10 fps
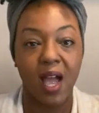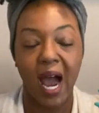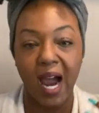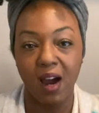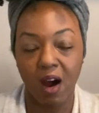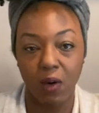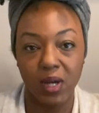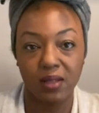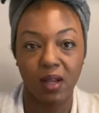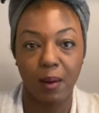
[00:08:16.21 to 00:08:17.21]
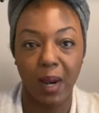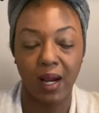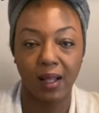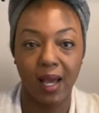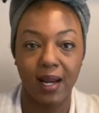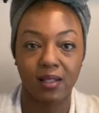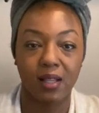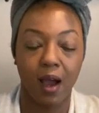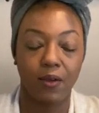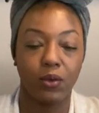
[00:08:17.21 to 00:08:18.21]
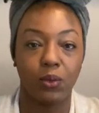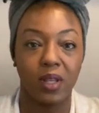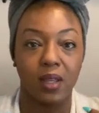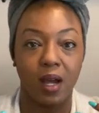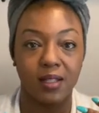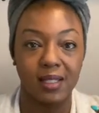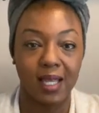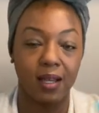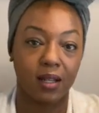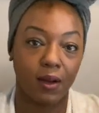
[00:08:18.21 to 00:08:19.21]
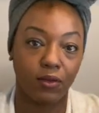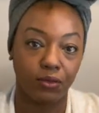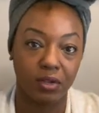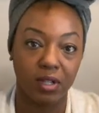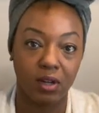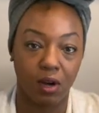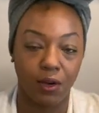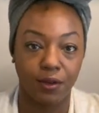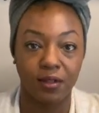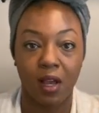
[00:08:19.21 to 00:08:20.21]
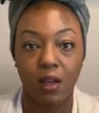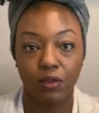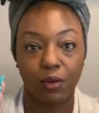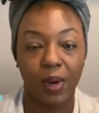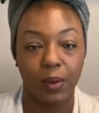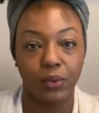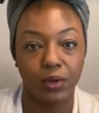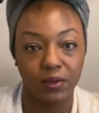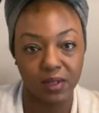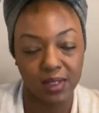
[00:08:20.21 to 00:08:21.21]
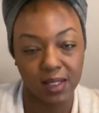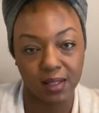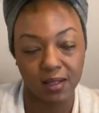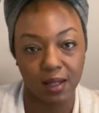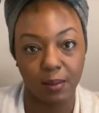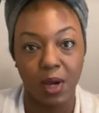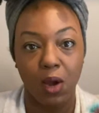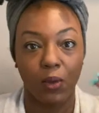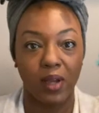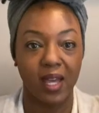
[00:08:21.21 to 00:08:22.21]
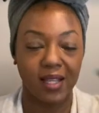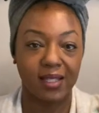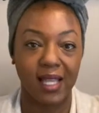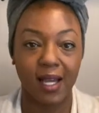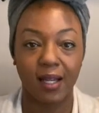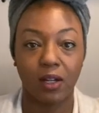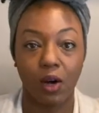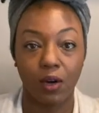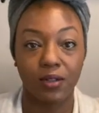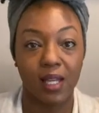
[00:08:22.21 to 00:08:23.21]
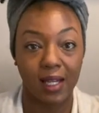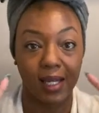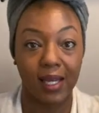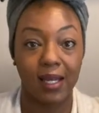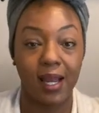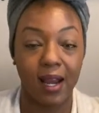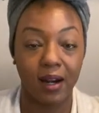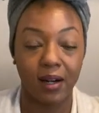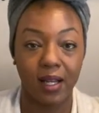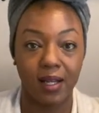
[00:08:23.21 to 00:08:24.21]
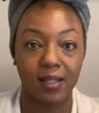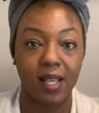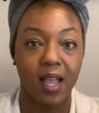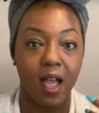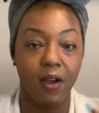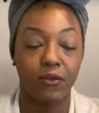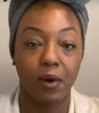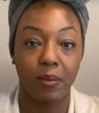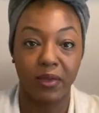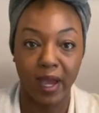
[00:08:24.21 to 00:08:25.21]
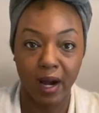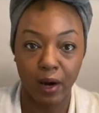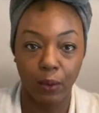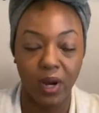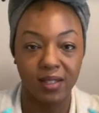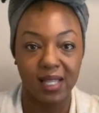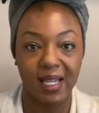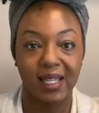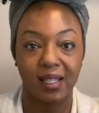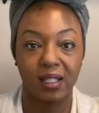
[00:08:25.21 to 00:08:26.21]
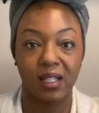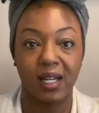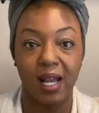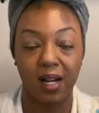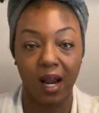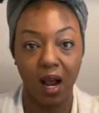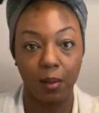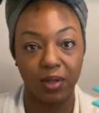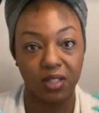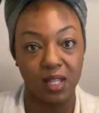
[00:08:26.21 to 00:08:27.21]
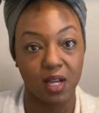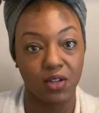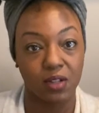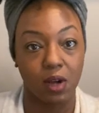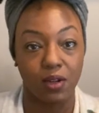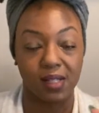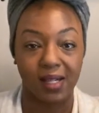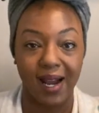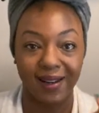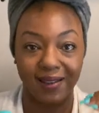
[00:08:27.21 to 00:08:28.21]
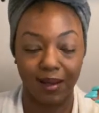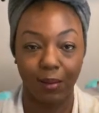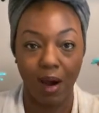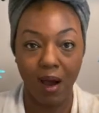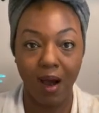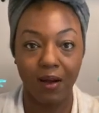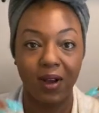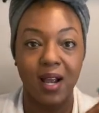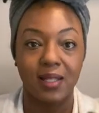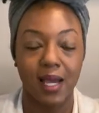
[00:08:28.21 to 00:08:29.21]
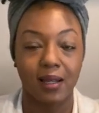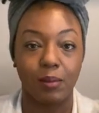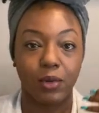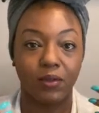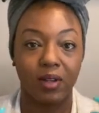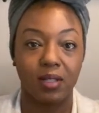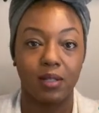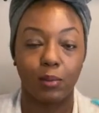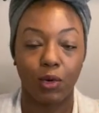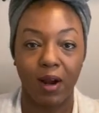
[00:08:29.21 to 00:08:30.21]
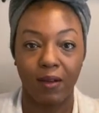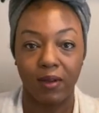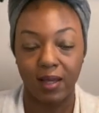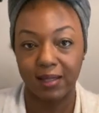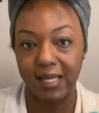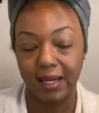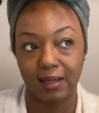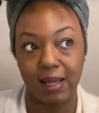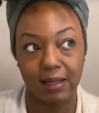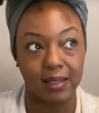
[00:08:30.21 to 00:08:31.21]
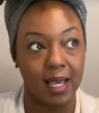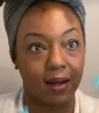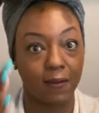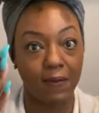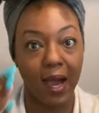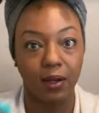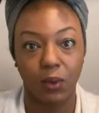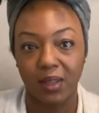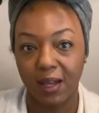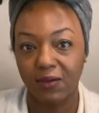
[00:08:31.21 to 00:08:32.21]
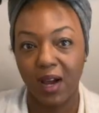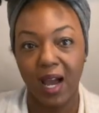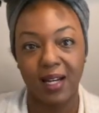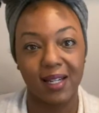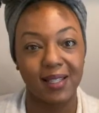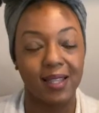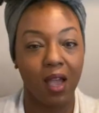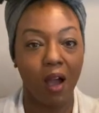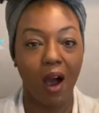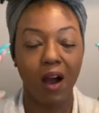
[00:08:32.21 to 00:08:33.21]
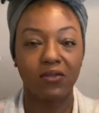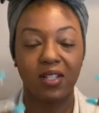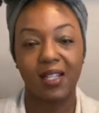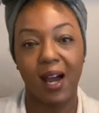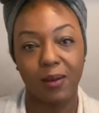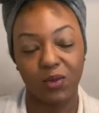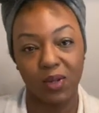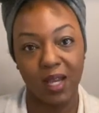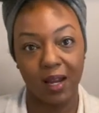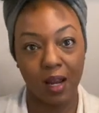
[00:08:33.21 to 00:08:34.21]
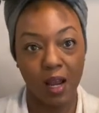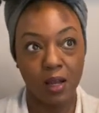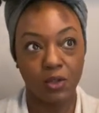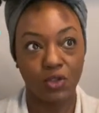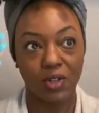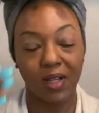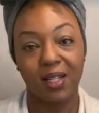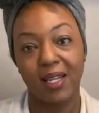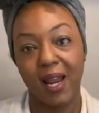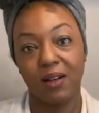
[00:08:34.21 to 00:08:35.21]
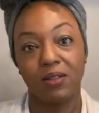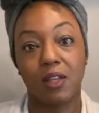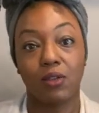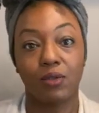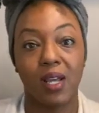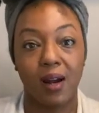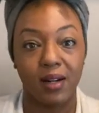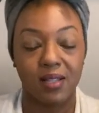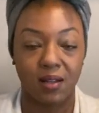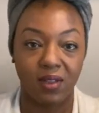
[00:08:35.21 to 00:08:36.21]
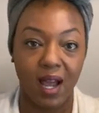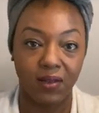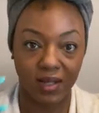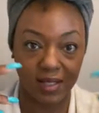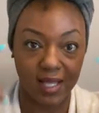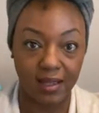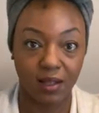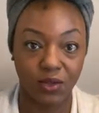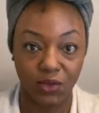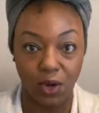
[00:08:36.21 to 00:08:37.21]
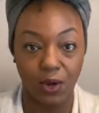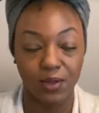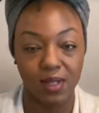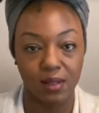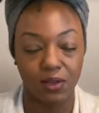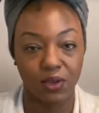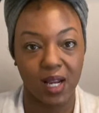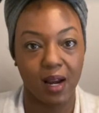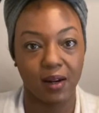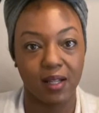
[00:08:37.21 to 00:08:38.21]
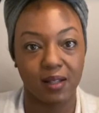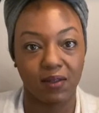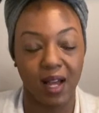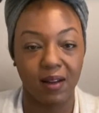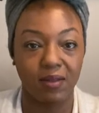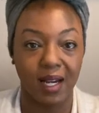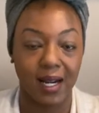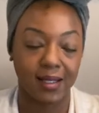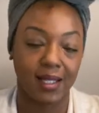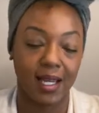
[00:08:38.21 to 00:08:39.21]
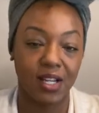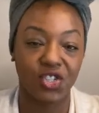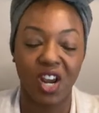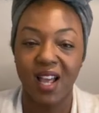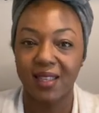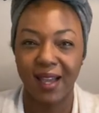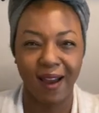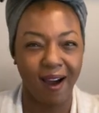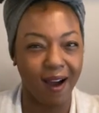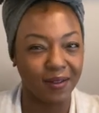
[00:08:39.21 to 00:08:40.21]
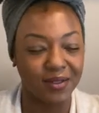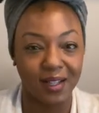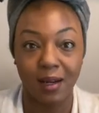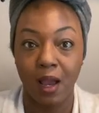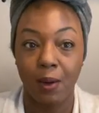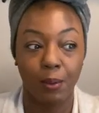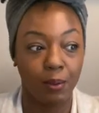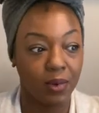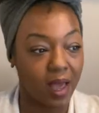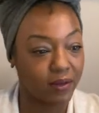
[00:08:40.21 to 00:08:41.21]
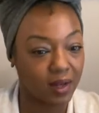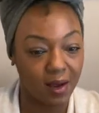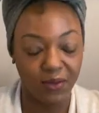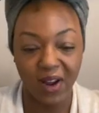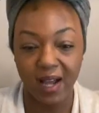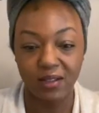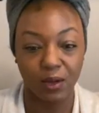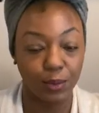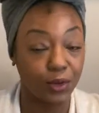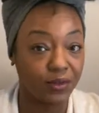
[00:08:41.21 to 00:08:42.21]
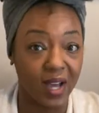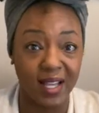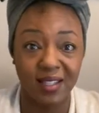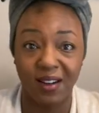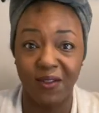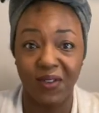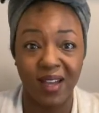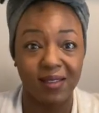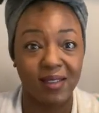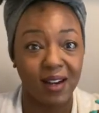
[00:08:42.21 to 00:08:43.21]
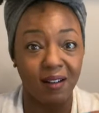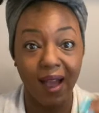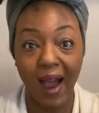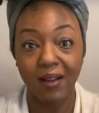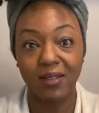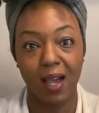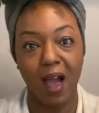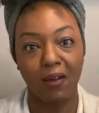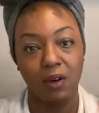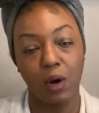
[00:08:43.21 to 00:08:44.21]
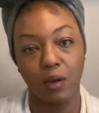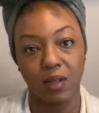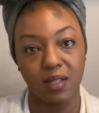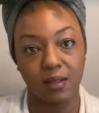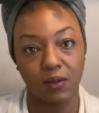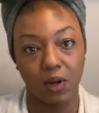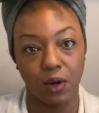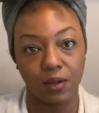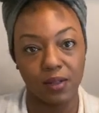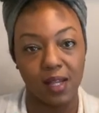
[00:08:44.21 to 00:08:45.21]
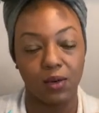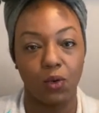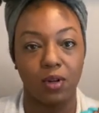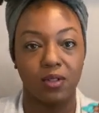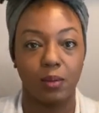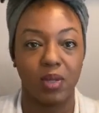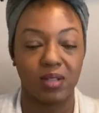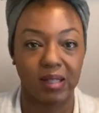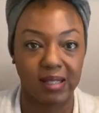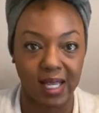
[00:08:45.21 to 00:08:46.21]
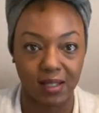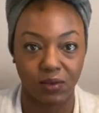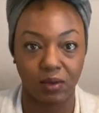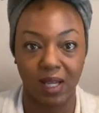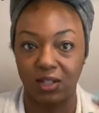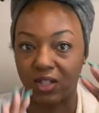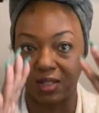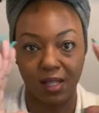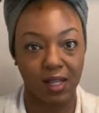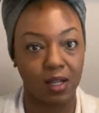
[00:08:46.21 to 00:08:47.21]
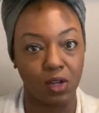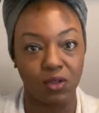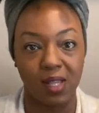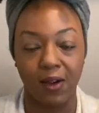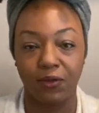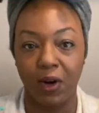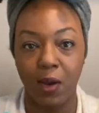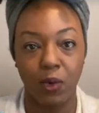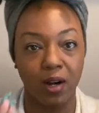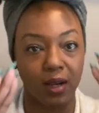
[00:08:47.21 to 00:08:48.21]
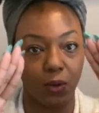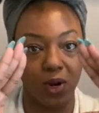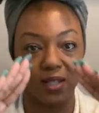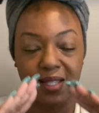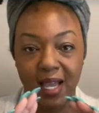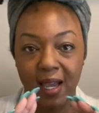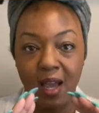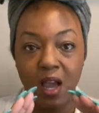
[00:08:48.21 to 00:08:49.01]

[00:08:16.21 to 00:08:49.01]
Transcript: I always start my clients off with a set of three goals through my proven system, where they set goals in key areas. And from there, once they get good at accomplishing those goals and knocking them off, they can move into more advanced techniques. And in fact, what they find is oftentimes when they drill it down to three areas of life and set those goals in the three areas of life that I teach, they often level up faster, move faster, and find that they don't have to have a whole list of goals in order to be successful. They just use that framework, and once they